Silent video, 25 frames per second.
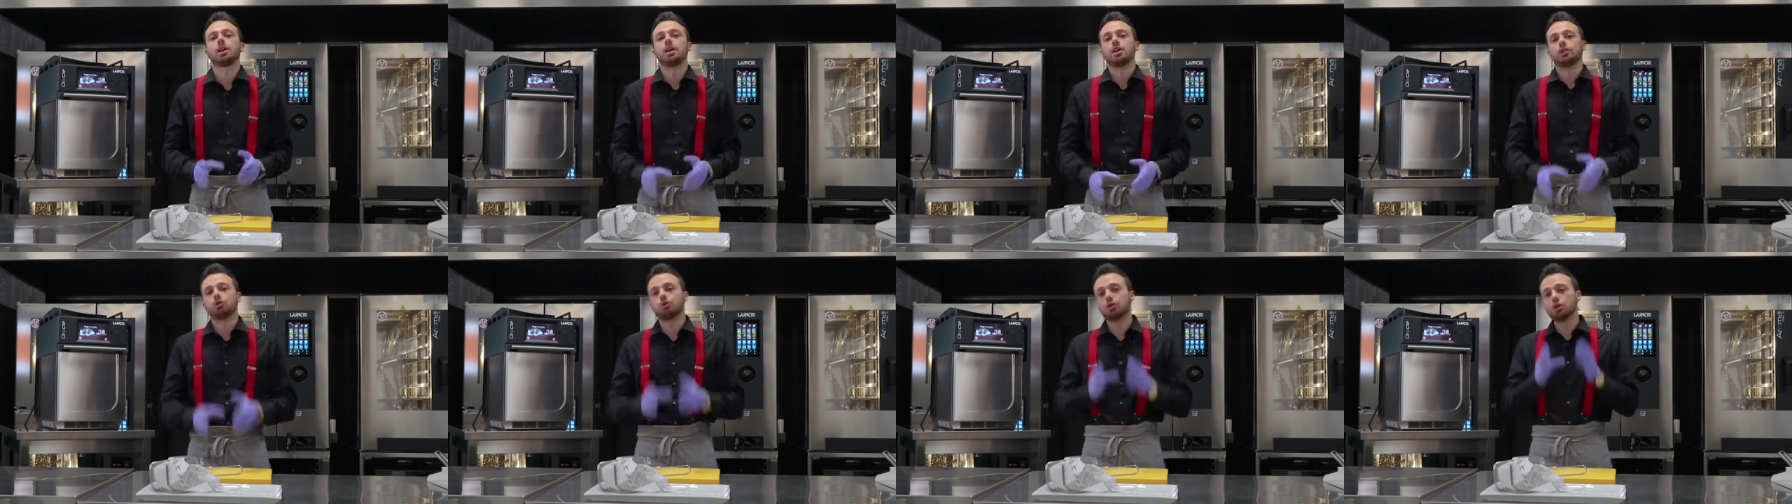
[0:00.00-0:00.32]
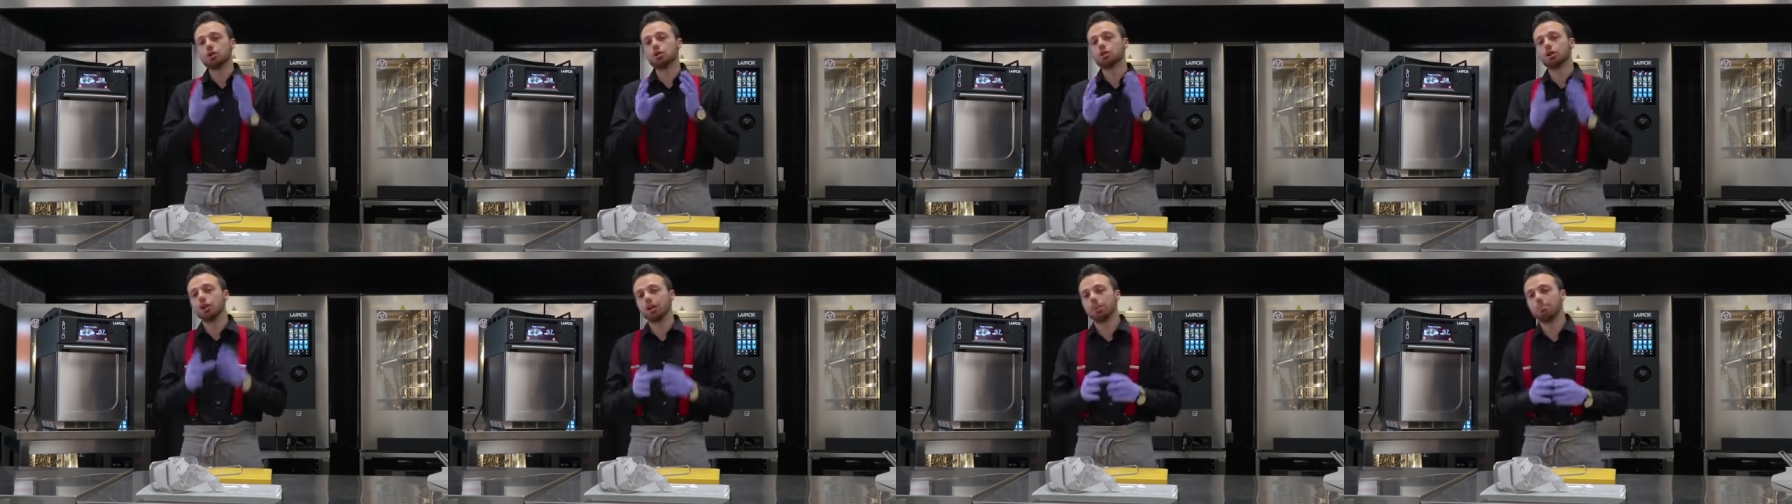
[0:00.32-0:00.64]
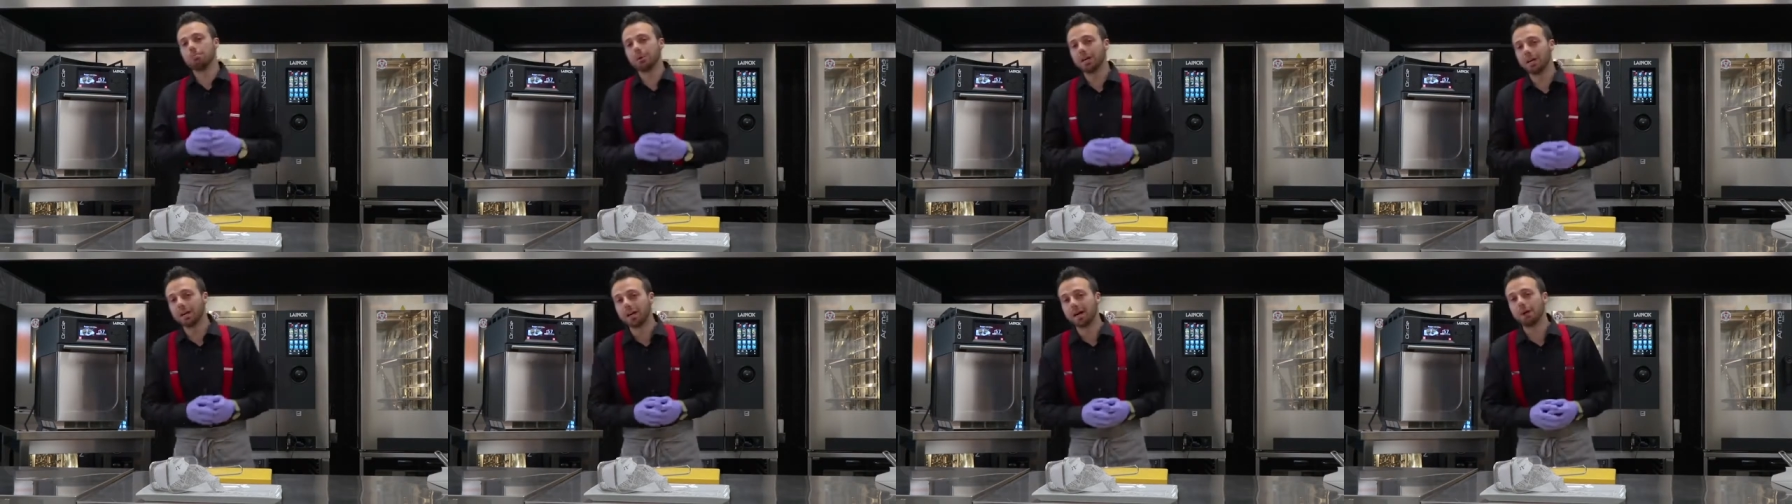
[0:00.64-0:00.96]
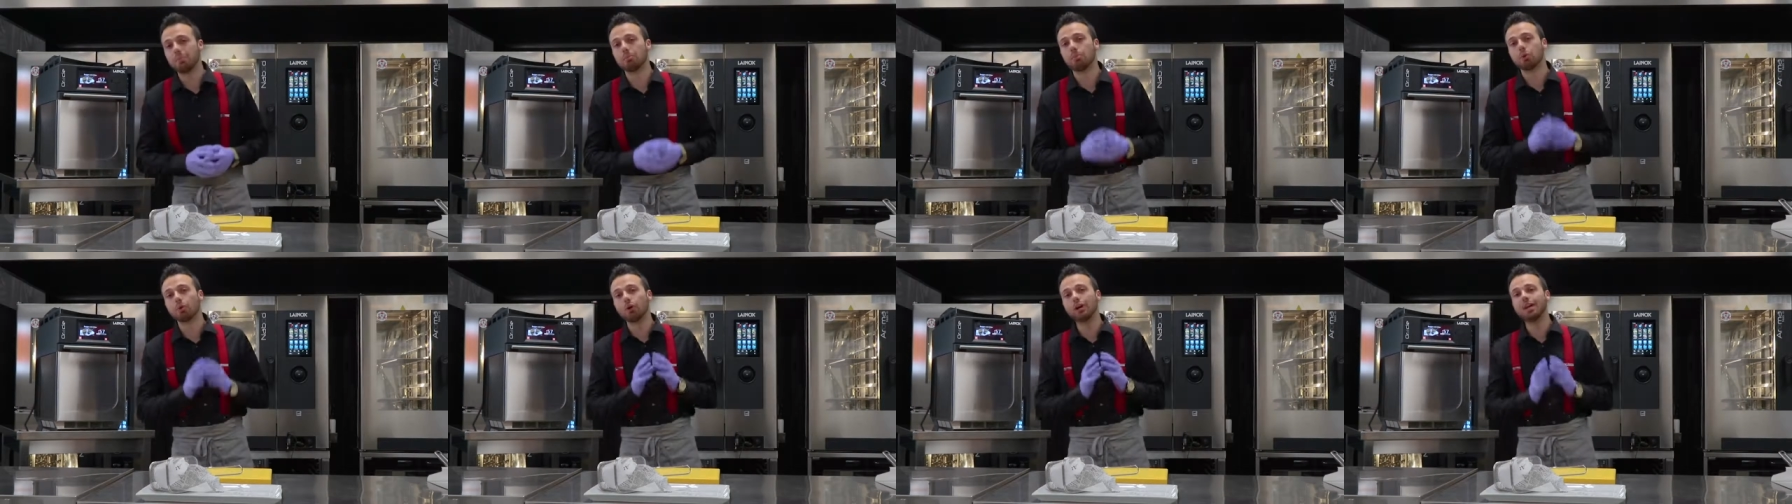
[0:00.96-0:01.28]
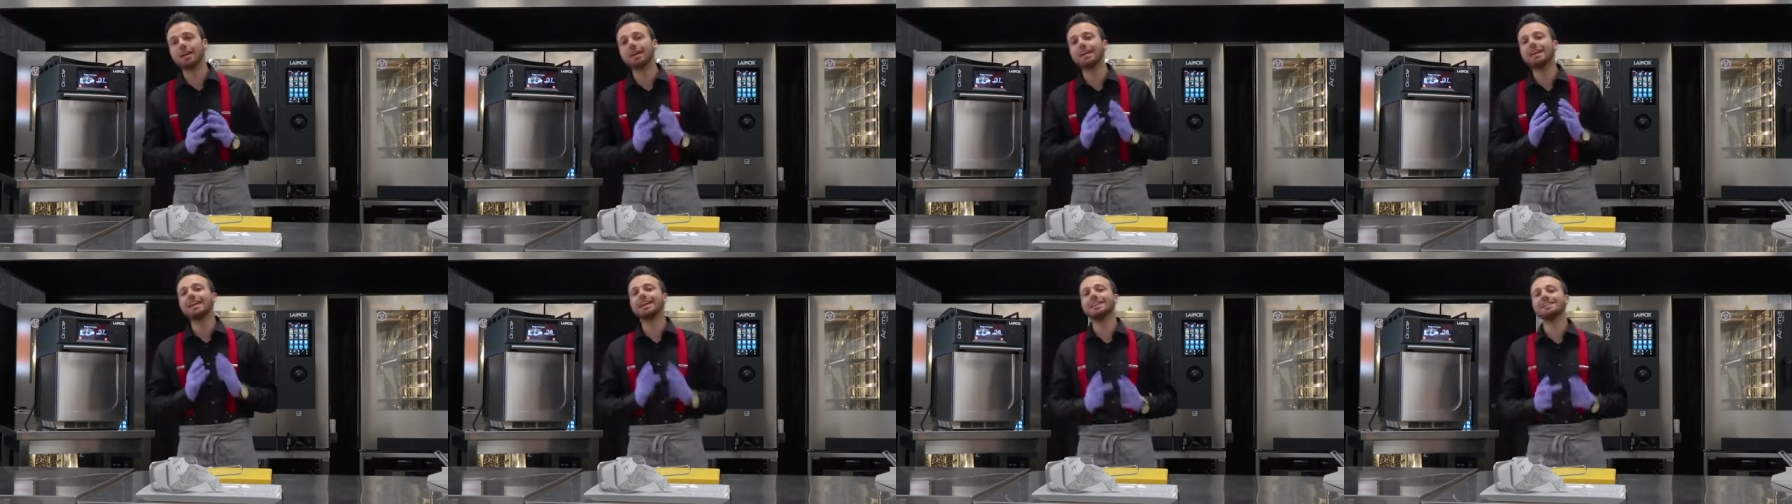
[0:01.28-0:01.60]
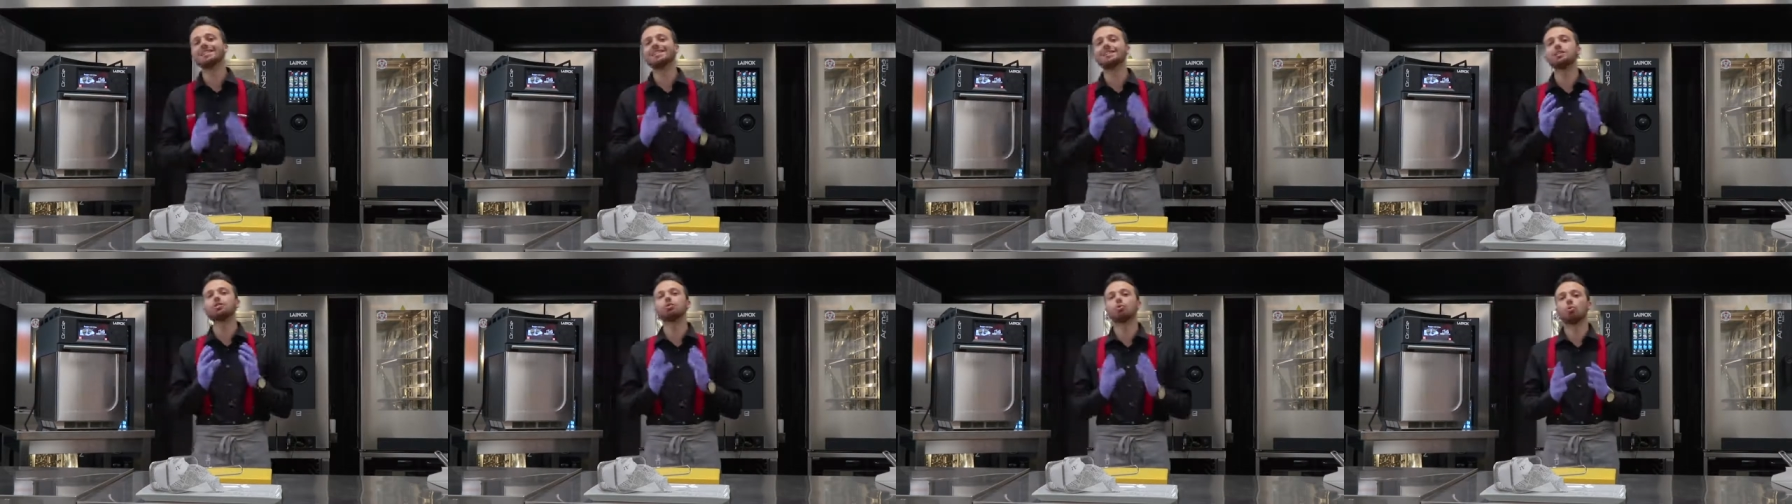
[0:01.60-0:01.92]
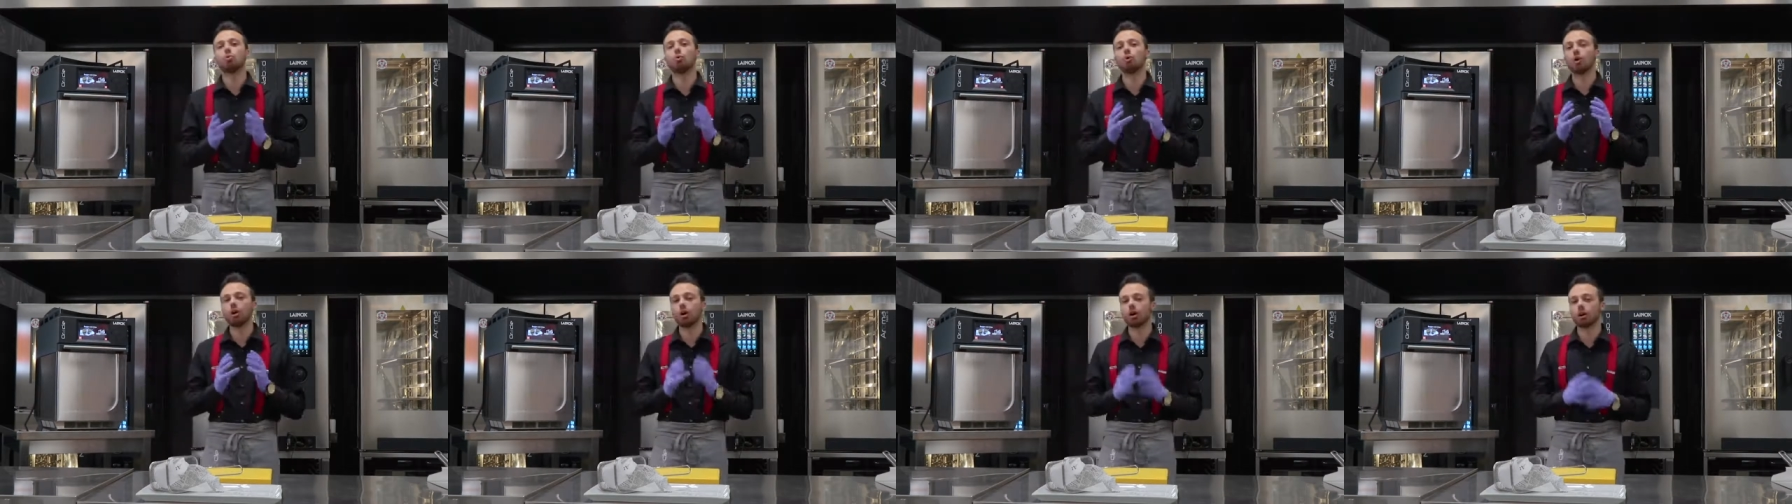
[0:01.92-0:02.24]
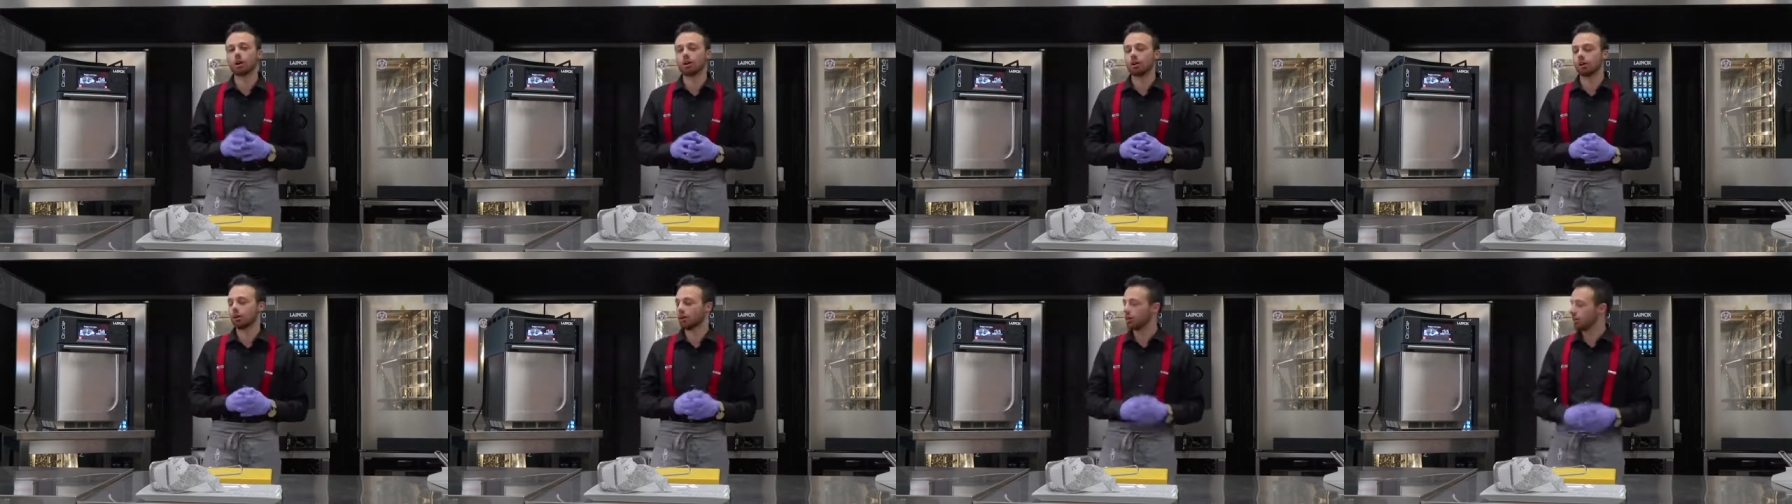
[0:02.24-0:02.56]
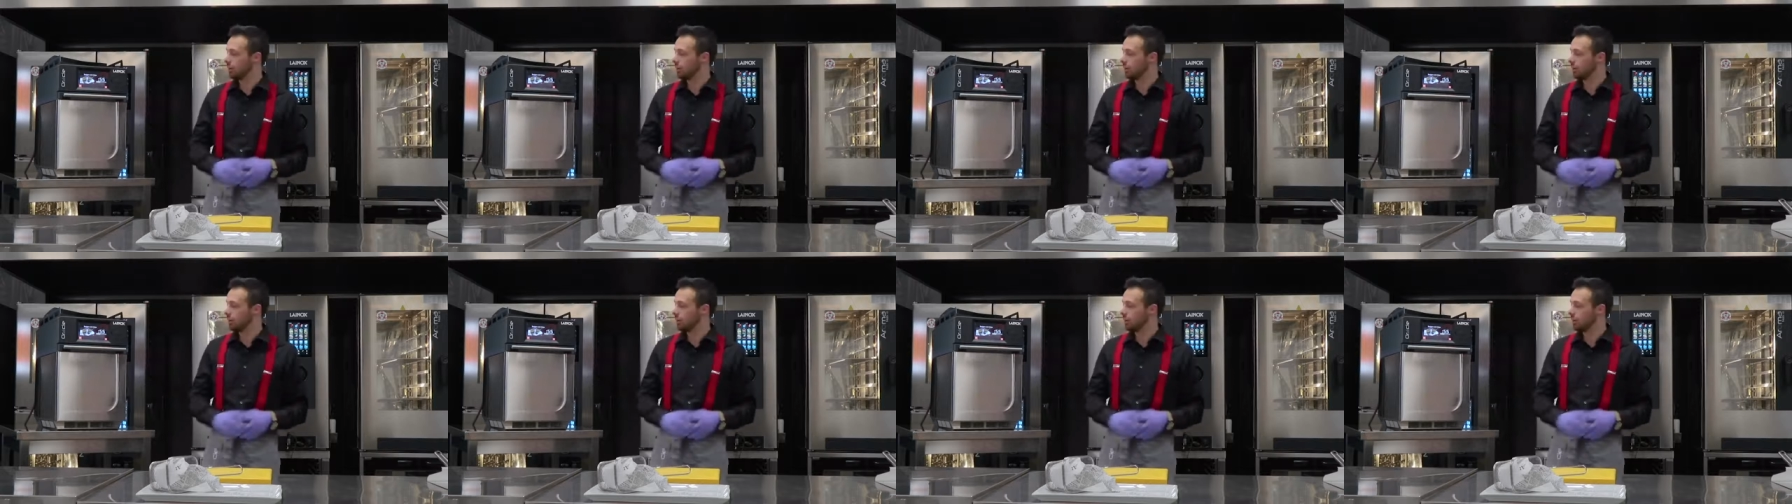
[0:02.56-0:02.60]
So it's going to become really easy to work